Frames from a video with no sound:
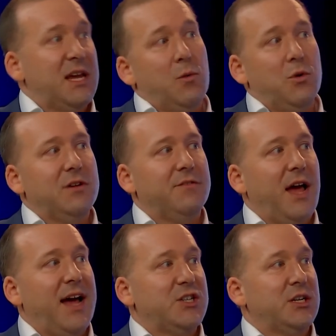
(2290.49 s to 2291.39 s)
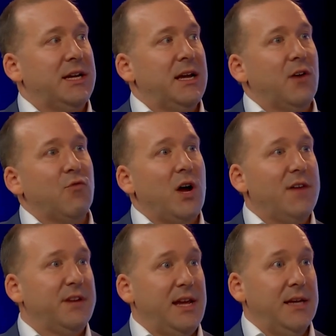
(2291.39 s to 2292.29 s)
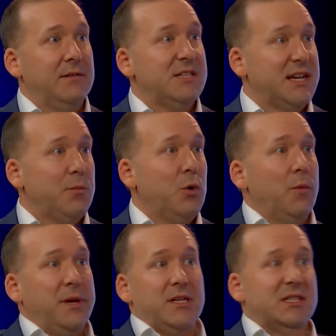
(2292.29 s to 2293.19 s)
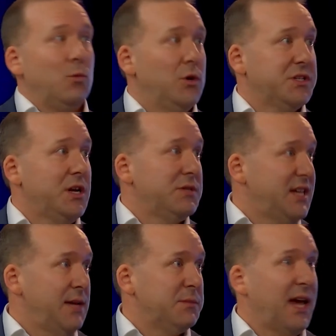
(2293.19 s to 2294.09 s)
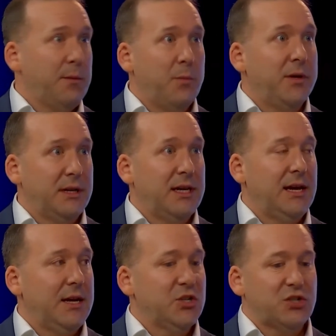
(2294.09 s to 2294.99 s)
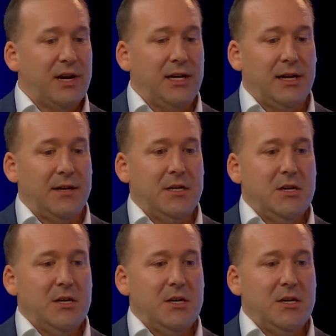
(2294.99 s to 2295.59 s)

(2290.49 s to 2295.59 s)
it would have actually arrived in Singapore, because there was no Teams capability in Australia.